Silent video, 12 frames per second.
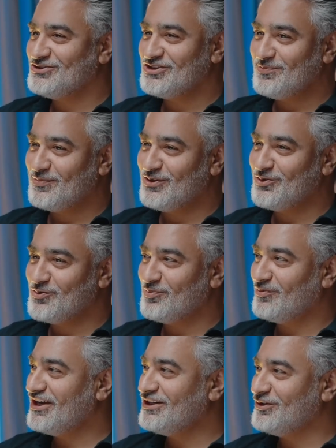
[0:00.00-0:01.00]
GPU
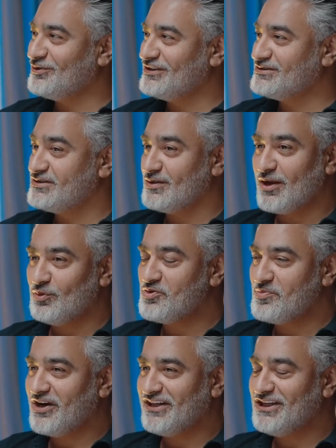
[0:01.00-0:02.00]
mining rigs. And we
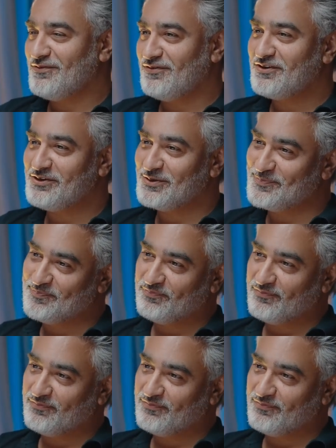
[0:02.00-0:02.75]
were mining Ethereum.